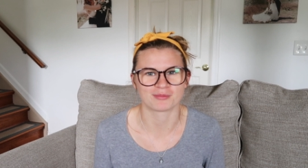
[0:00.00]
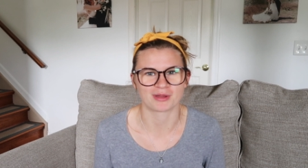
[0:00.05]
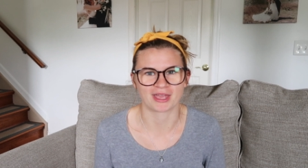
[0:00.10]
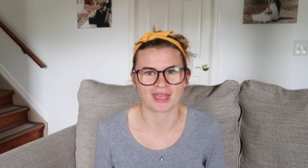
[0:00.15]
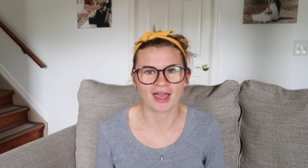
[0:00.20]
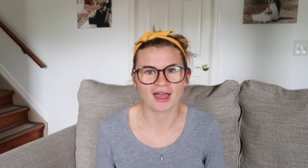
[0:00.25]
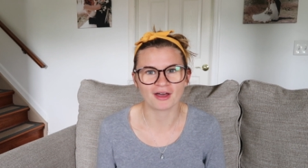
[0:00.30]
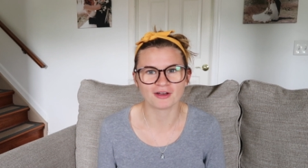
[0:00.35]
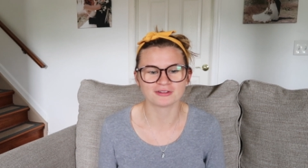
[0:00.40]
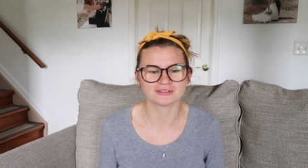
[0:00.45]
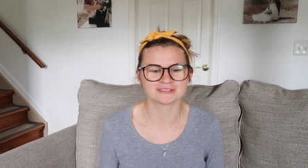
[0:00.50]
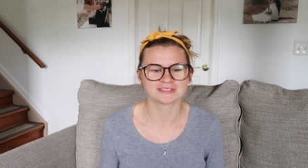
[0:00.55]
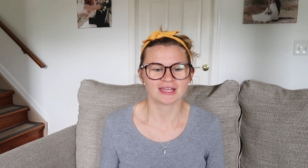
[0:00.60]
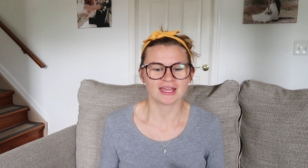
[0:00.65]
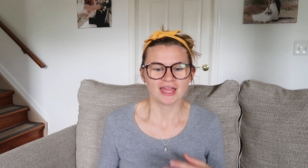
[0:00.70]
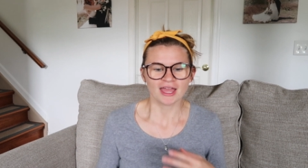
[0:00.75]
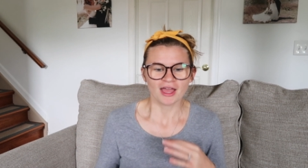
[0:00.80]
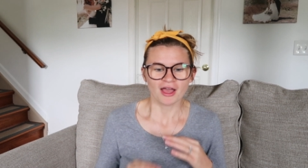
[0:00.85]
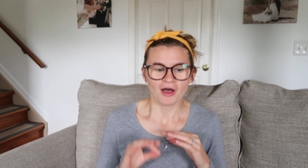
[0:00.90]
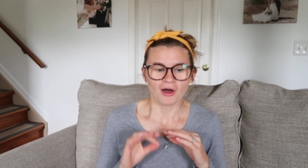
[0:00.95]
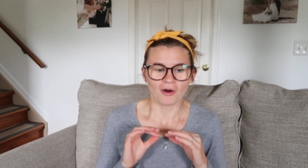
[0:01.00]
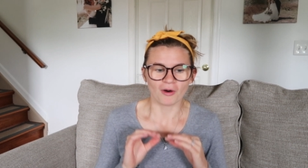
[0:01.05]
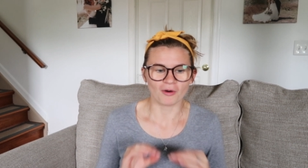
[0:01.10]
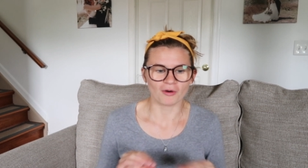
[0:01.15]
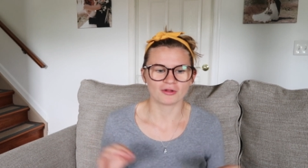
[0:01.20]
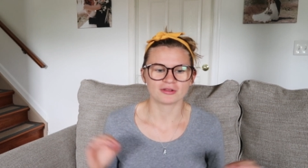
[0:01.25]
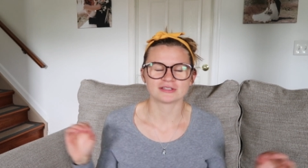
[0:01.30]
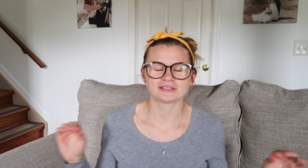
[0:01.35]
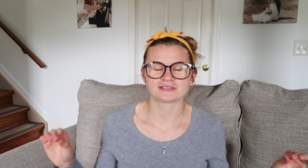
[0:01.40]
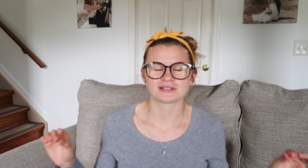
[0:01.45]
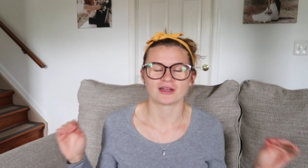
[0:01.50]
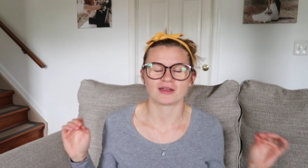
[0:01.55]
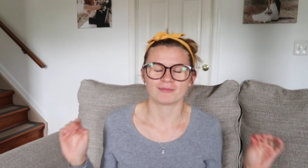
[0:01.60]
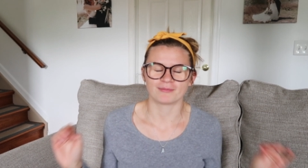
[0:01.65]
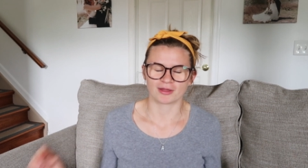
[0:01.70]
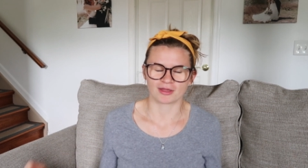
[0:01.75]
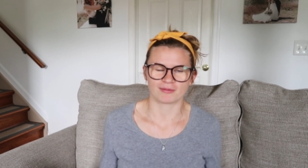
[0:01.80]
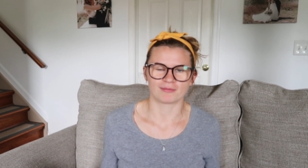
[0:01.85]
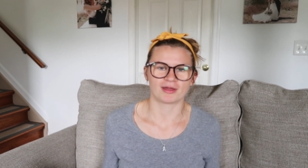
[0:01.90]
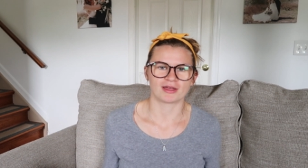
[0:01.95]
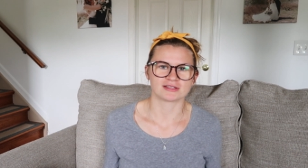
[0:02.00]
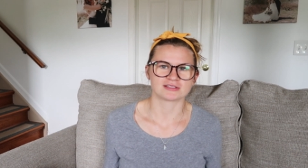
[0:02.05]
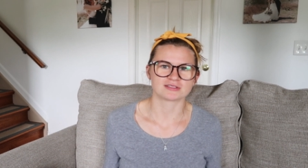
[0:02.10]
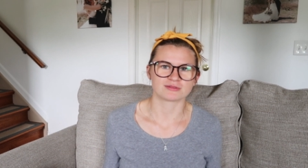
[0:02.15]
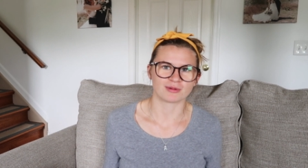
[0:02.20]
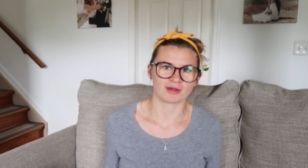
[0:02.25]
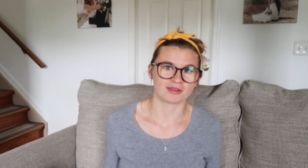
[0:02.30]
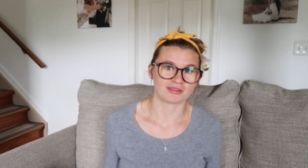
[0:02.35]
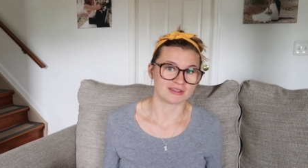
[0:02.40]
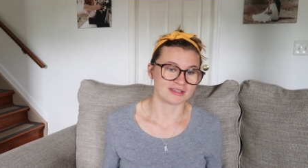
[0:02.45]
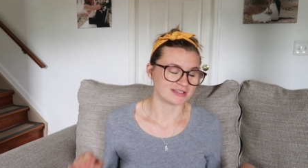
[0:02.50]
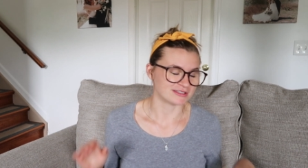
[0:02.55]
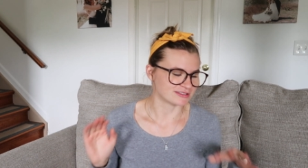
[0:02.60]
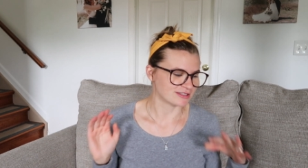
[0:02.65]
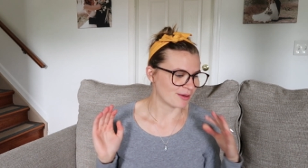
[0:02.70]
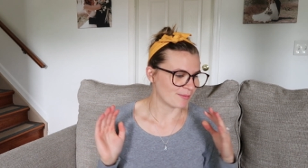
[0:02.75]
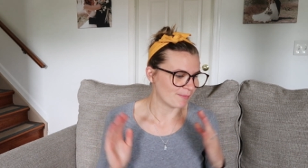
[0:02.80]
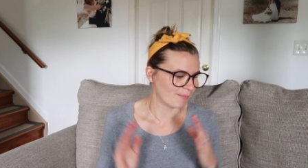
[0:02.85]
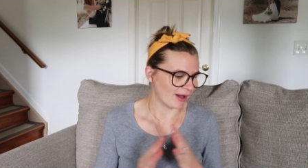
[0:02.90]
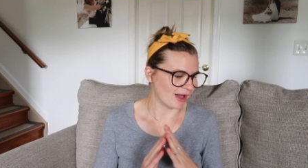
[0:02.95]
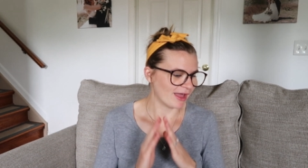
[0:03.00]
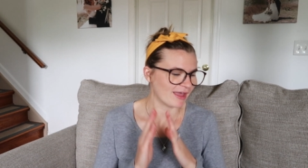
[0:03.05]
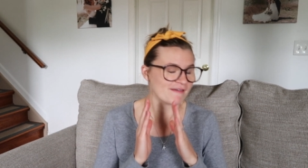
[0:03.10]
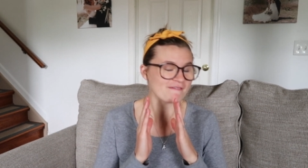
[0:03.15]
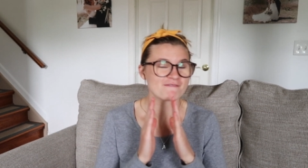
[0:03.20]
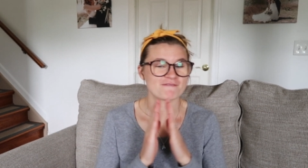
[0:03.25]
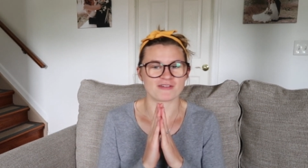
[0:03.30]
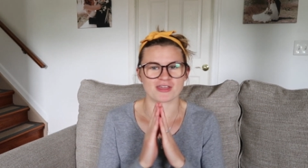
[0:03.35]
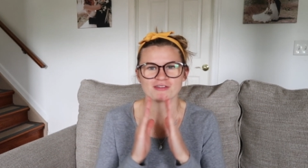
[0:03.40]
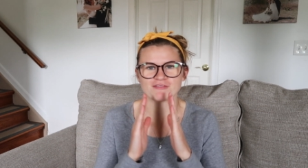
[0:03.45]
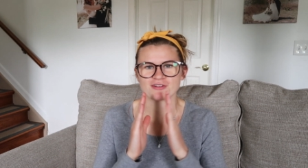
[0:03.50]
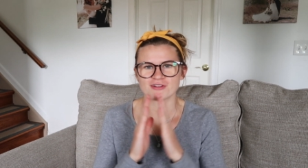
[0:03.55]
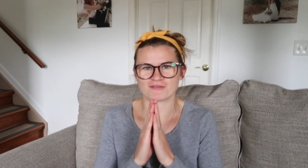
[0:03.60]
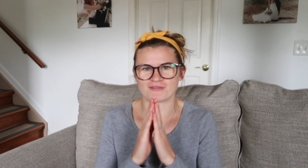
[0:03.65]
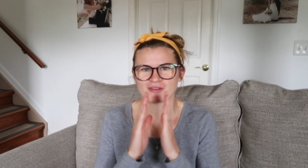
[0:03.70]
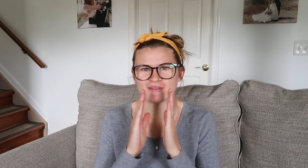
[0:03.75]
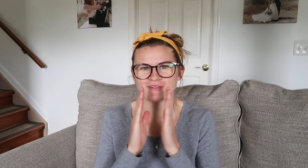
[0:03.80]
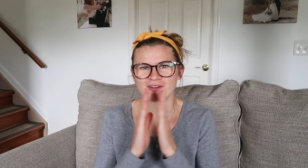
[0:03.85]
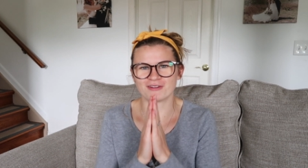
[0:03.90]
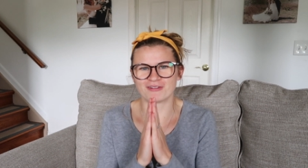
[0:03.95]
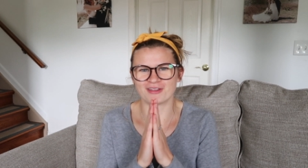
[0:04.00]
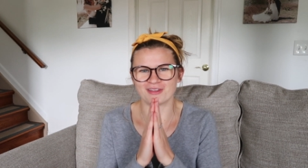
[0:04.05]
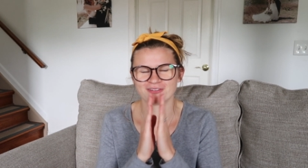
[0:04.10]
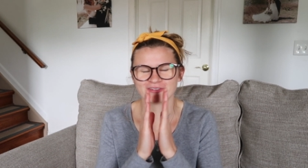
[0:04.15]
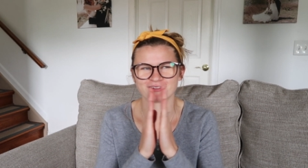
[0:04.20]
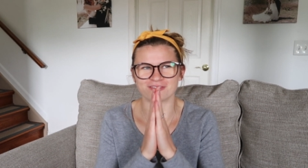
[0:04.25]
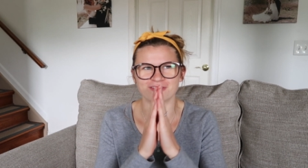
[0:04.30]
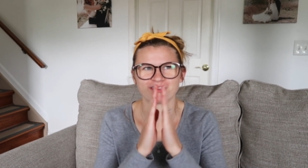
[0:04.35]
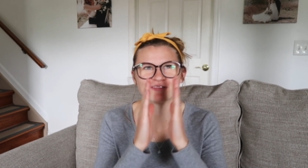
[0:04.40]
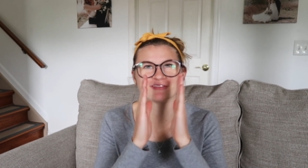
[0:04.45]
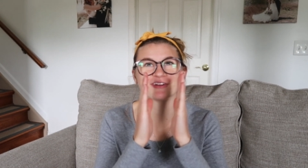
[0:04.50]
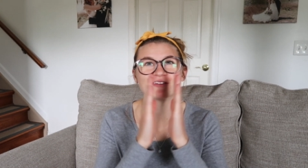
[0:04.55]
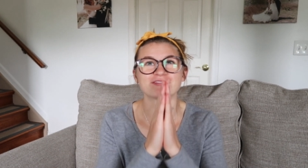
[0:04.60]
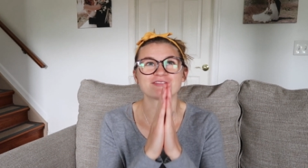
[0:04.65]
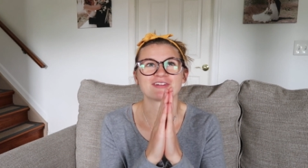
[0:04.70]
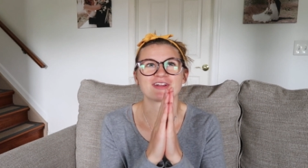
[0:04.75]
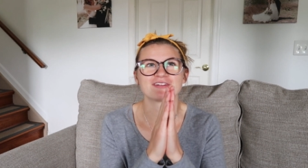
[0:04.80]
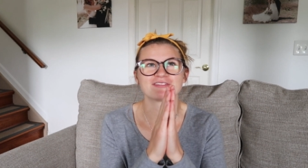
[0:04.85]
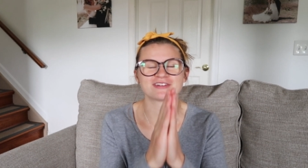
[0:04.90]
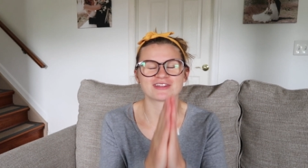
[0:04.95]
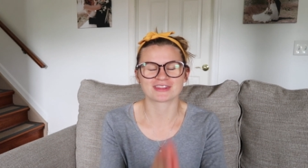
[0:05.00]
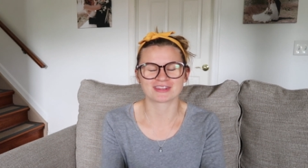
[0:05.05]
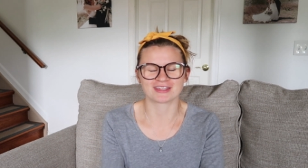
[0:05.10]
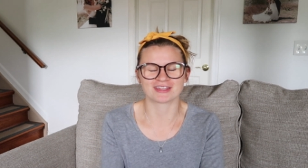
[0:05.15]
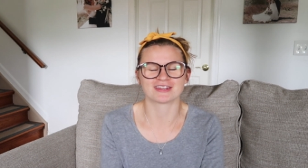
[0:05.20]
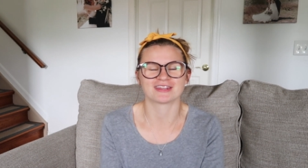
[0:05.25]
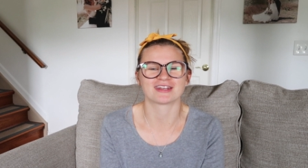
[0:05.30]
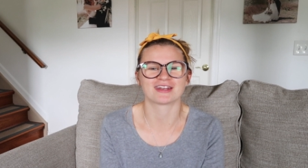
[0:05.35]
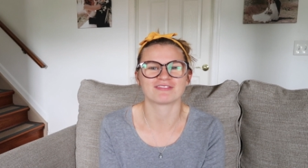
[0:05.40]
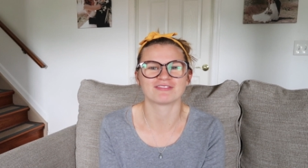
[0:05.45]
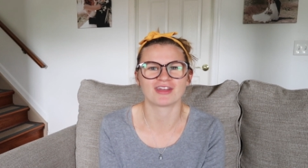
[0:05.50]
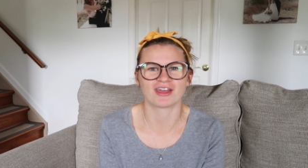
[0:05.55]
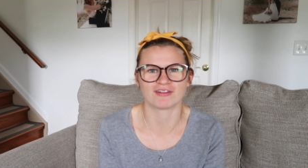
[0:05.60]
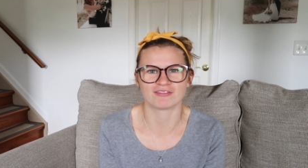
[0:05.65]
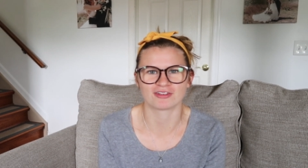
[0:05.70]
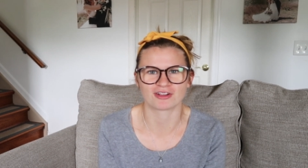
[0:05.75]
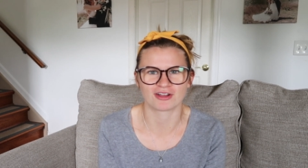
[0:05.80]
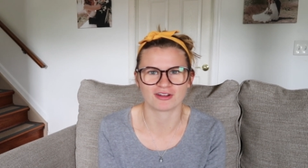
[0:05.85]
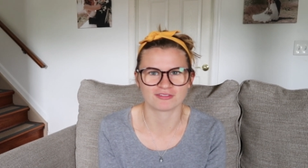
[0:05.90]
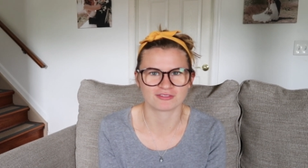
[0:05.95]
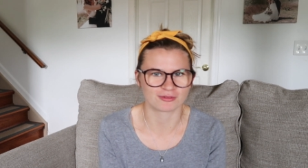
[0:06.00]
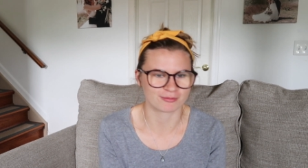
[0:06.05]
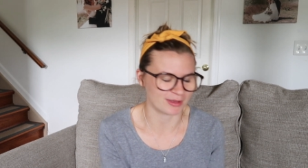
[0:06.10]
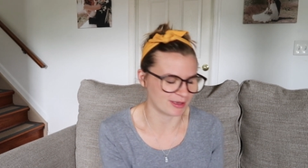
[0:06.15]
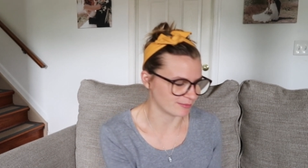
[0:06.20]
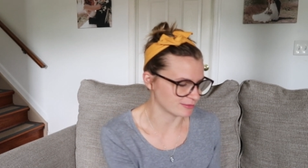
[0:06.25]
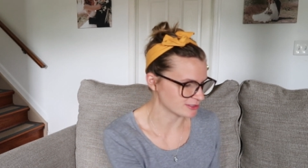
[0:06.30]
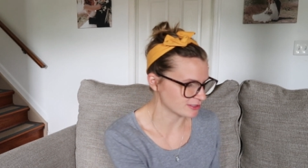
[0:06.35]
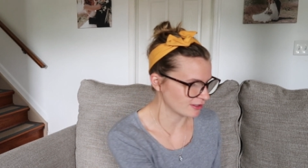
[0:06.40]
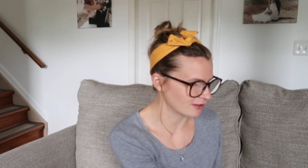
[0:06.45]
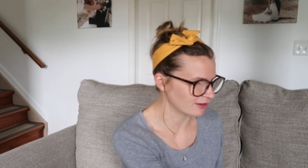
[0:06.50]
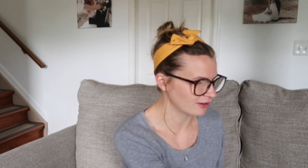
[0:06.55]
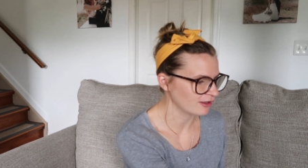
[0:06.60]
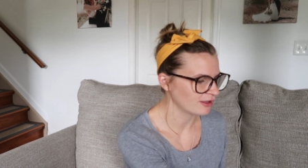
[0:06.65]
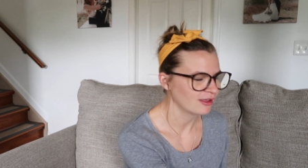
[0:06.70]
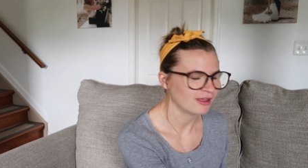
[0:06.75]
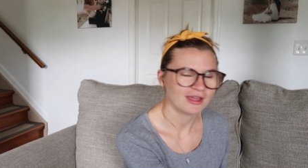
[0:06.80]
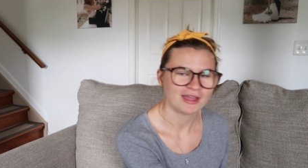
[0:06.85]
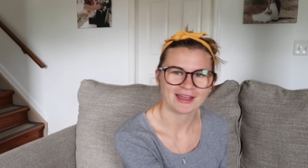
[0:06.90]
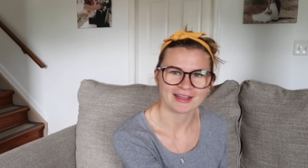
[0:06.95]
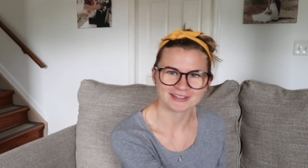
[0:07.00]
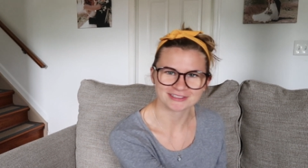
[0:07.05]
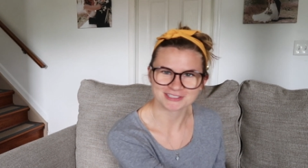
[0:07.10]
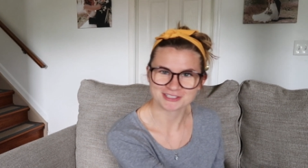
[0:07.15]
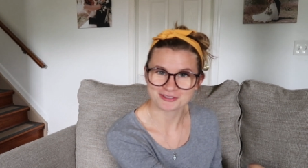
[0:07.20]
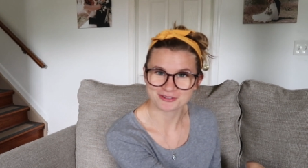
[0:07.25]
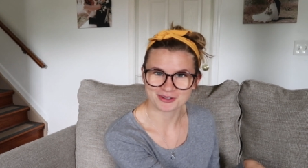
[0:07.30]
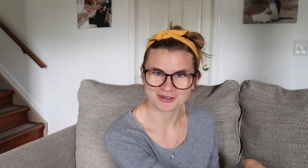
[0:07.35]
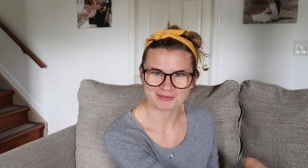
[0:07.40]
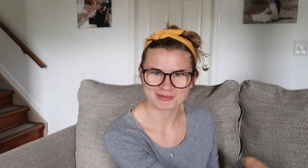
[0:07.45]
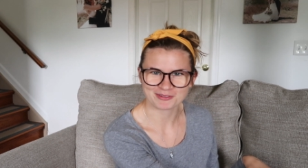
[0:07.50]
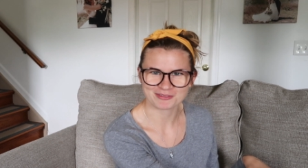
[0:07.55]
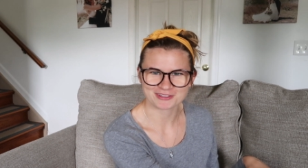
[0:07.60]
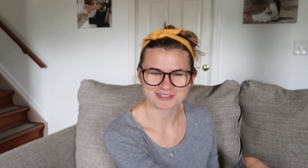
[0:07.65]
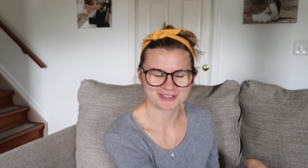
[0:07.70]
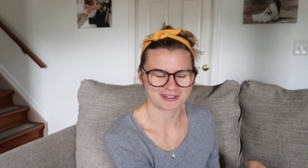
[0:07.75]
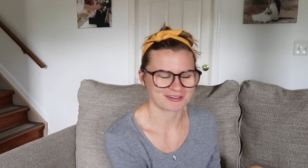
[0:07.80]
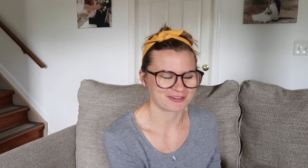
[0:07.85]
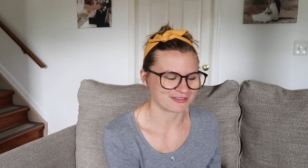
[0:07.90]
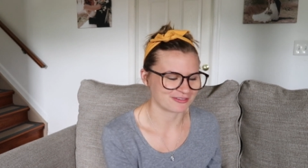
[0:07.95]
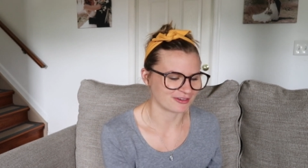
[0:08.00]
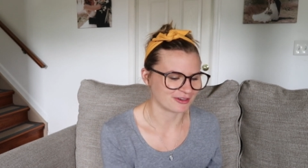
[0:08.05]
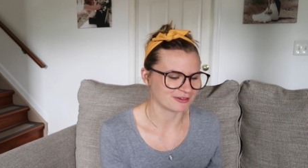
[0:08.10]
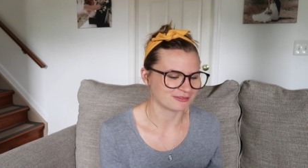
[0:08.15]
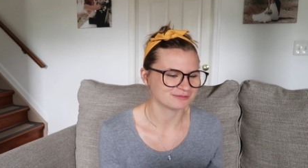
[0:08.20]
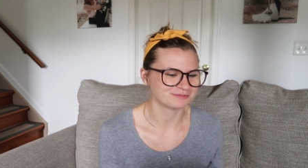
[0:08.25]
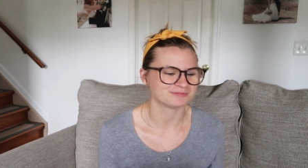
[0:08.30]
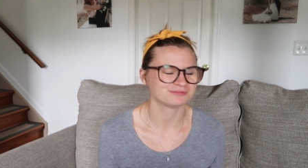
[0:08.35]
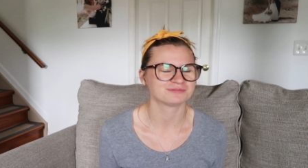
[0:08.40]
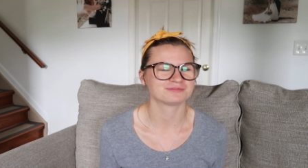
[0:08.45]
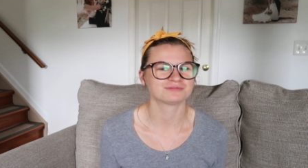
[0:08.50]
to my house, all the time I'm asked about these. My favorite, favorite, favorite, favorite, favorite thing that I've ever gotten from Amazon, as you know, I'm a photographer,